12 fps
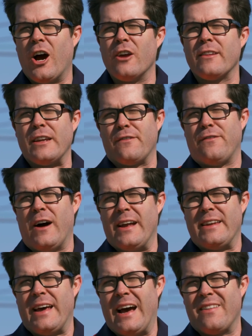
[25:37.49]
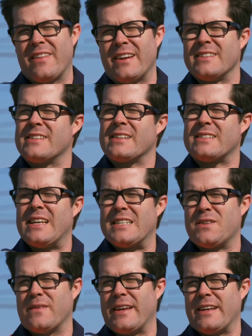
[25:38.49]
only to find out that it
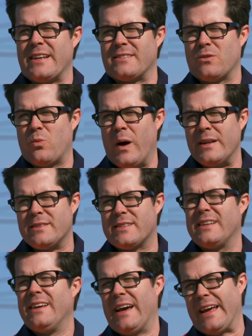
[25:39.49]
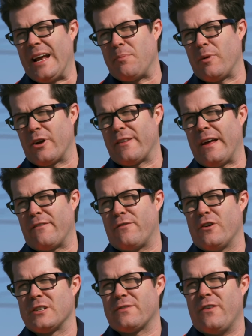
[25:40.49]
successfully connected once and uploaded that
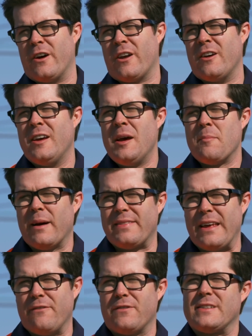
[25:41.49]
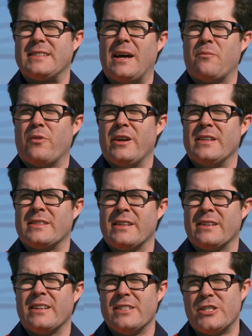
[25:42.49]
first photo, but then for some
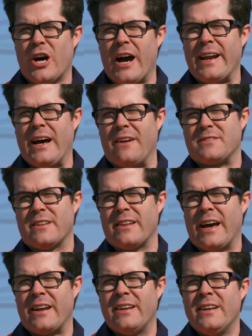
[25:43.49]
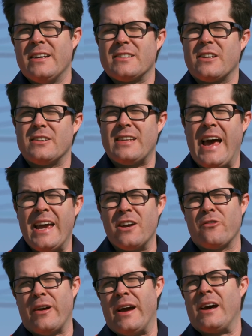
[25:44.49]
reason died after that. So hang
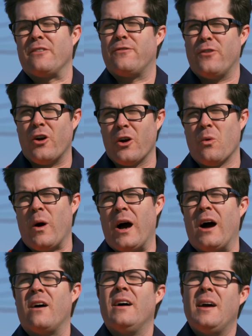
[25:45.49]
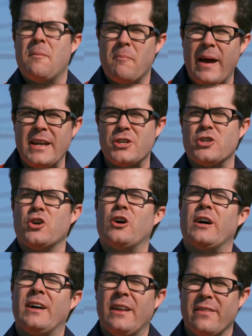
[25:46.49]
around for a while, make
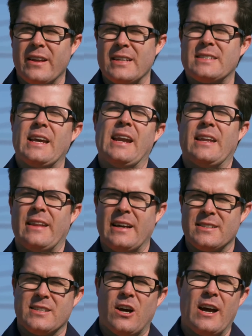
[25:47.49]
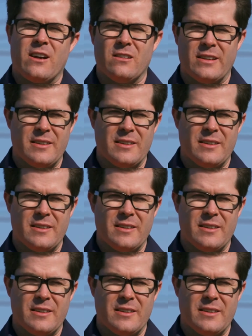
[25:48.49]
sure that it's getting that cycle